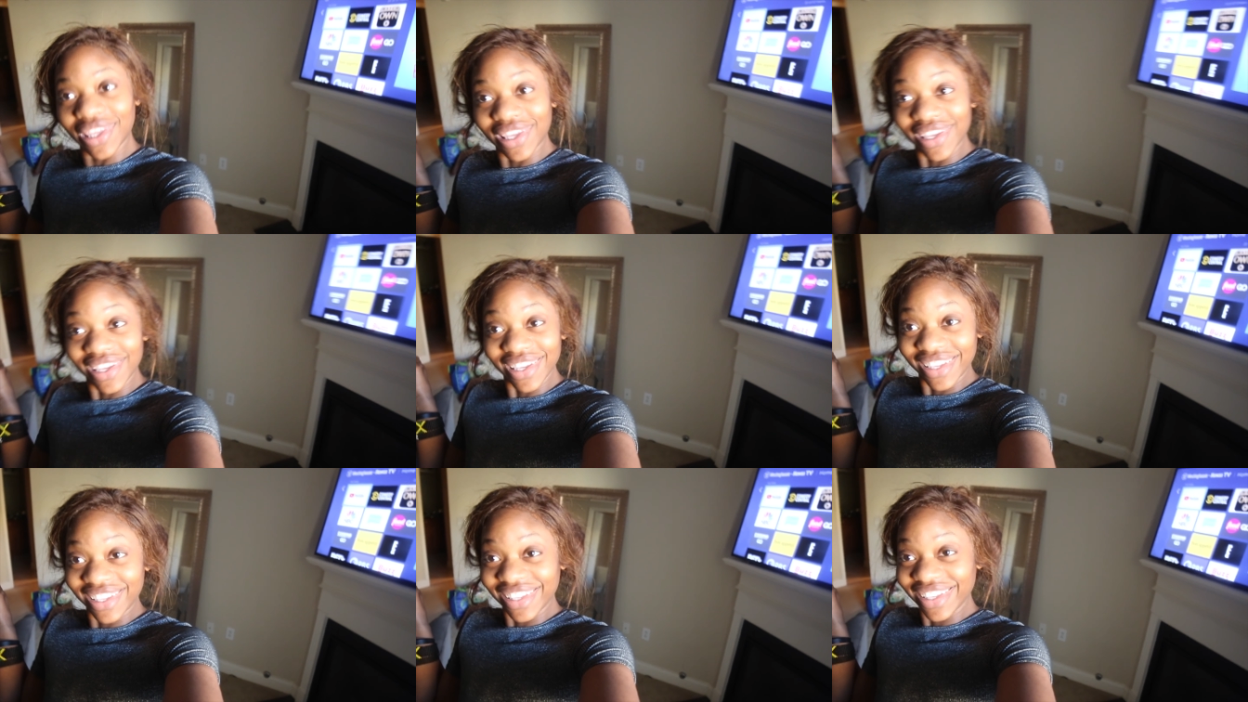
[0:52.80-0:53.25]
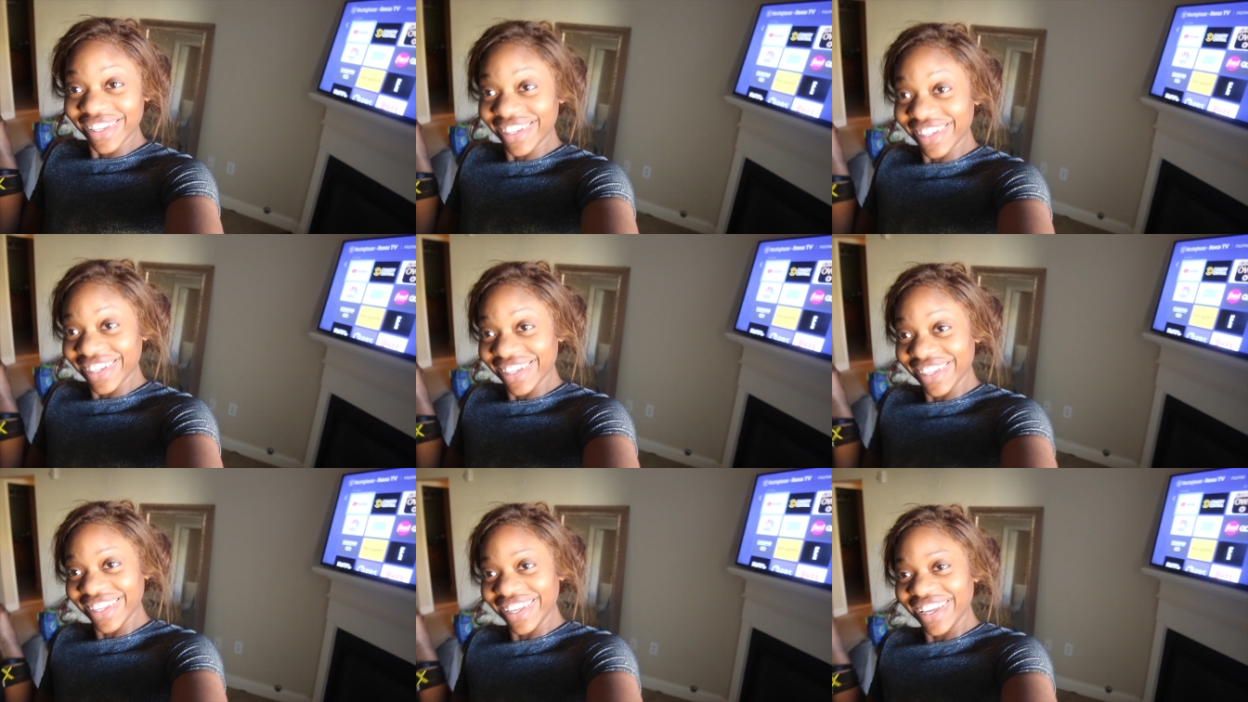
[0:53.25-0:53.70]
week.
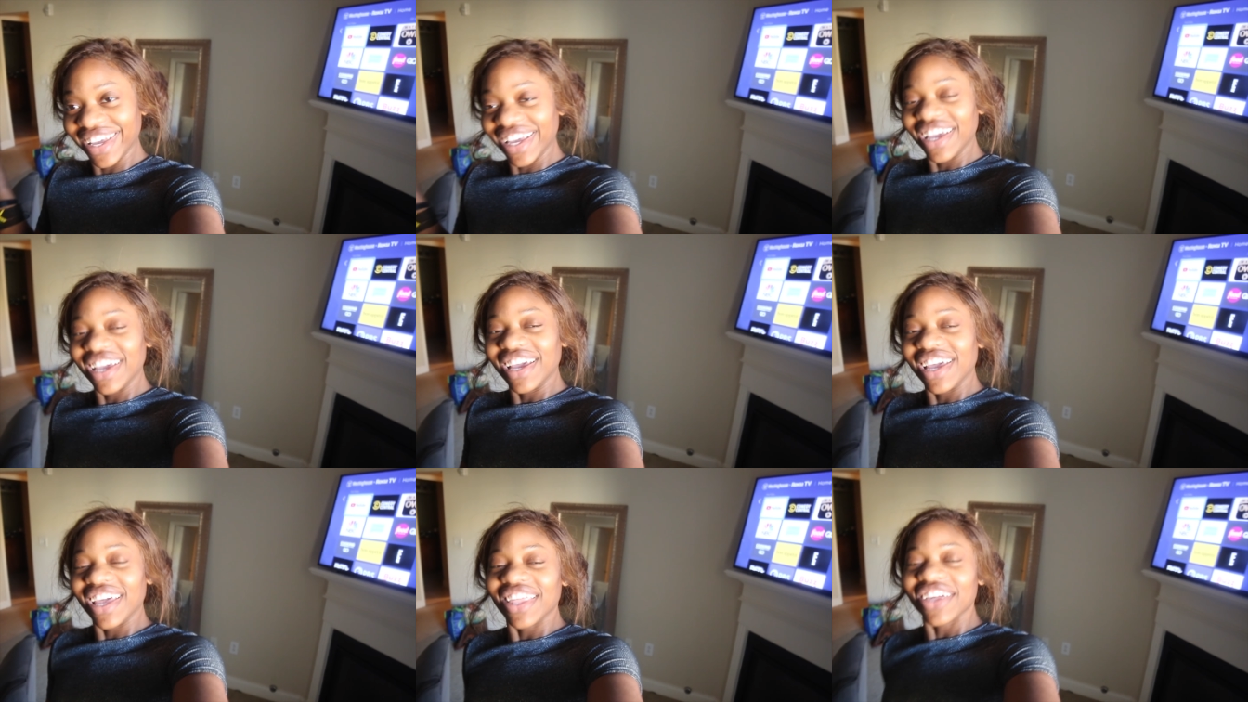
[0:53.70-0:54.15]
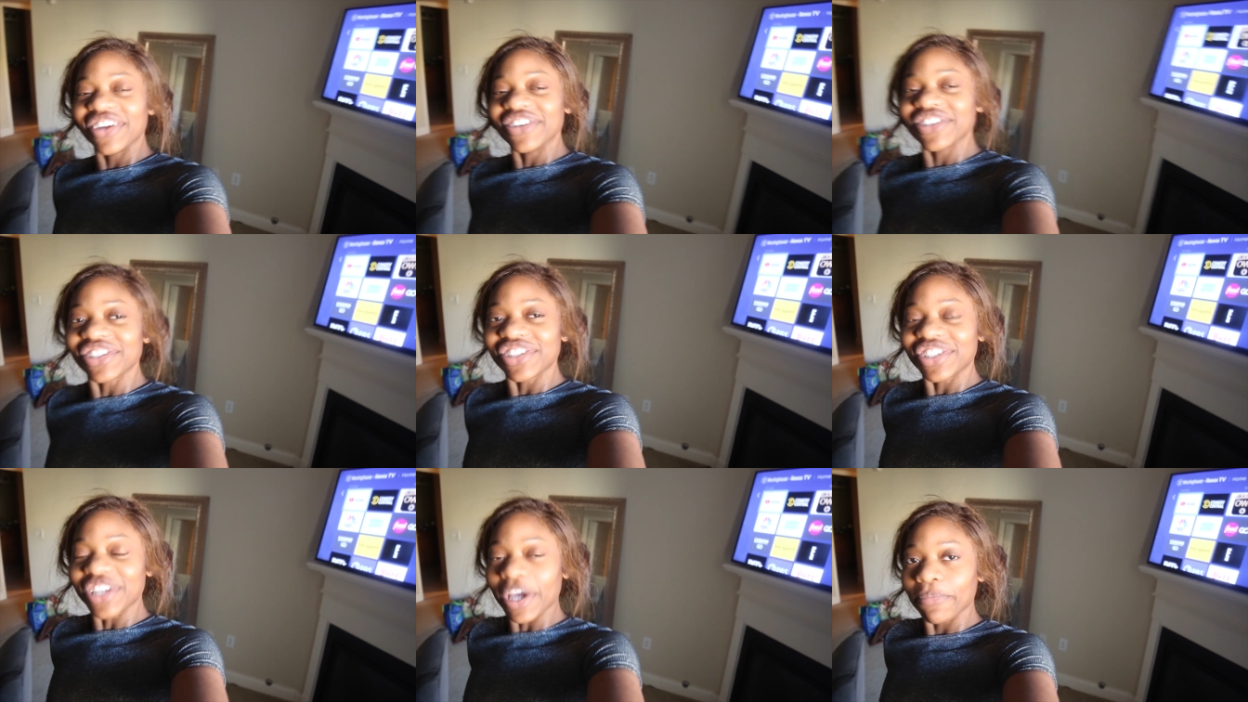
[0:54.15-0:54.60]

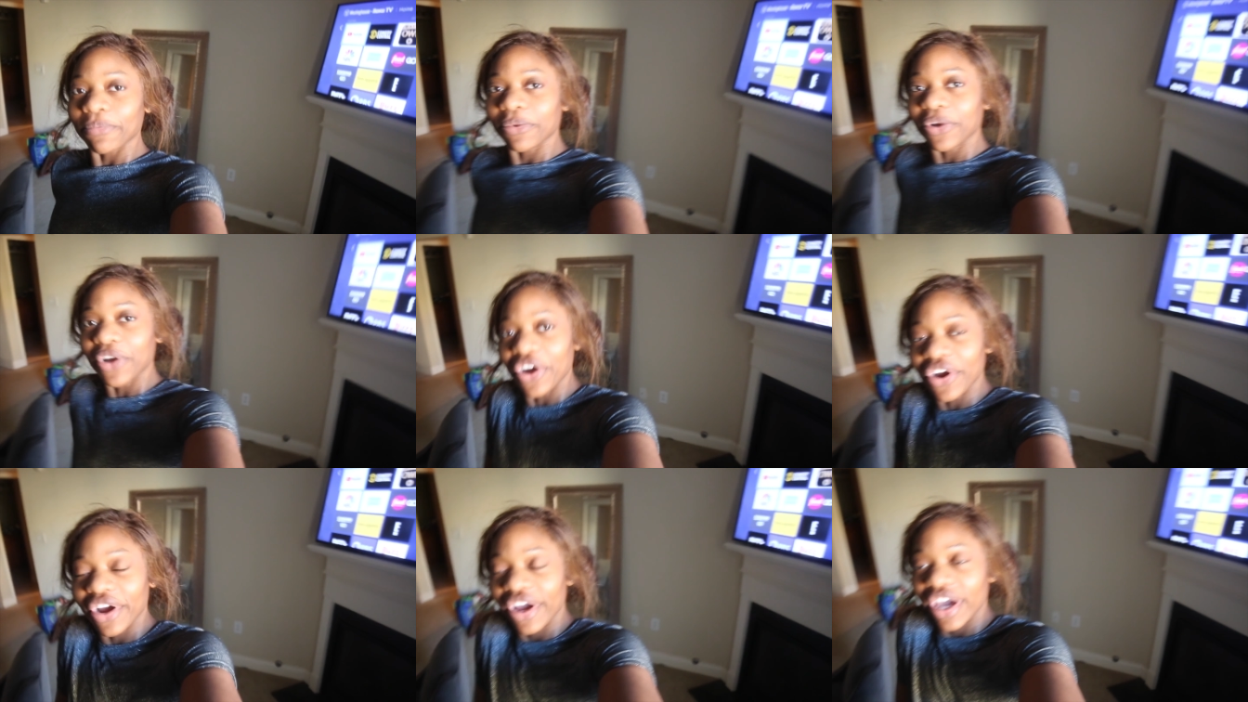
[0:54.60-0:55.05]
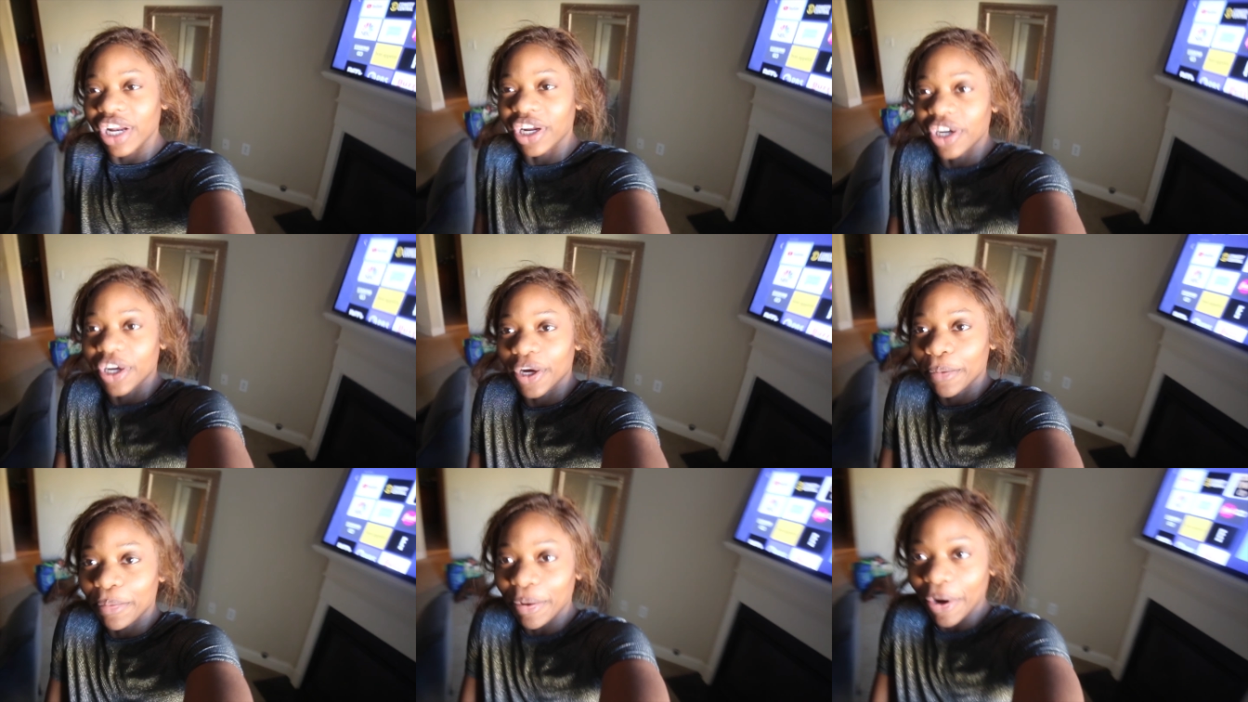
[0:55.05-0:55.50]
There's a shopping cart at
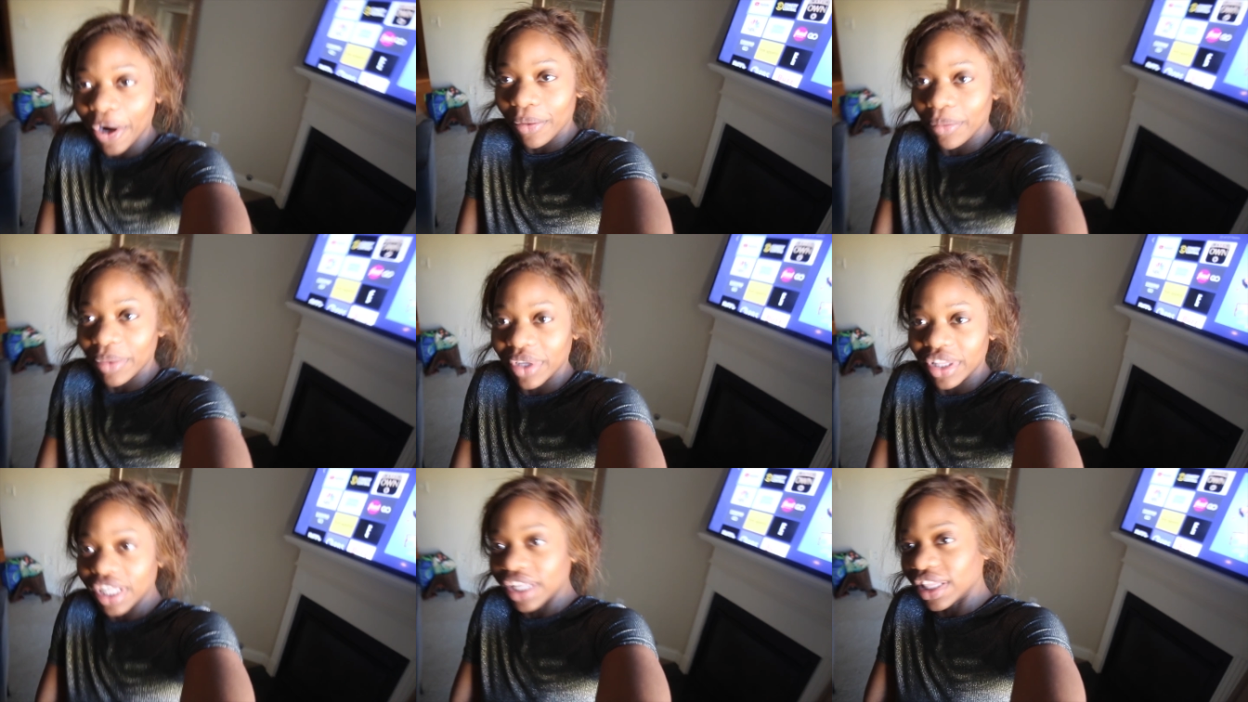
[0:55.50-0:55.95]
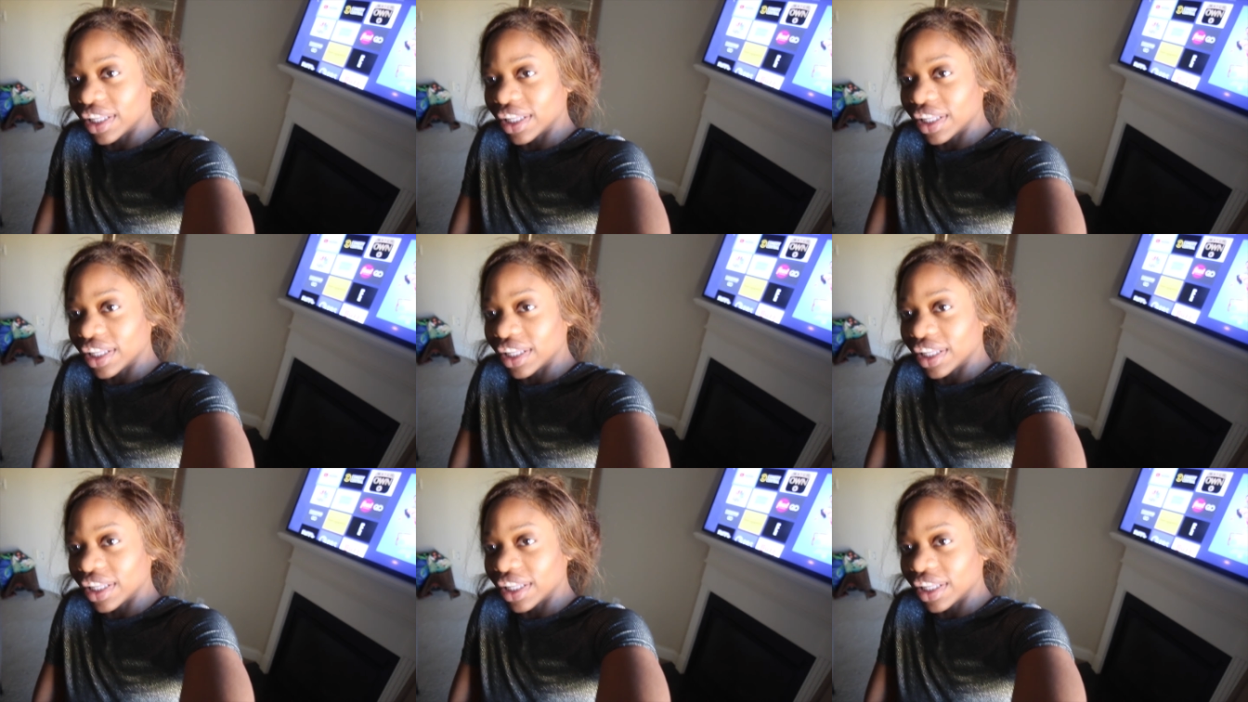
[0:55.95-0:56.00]
our apartment.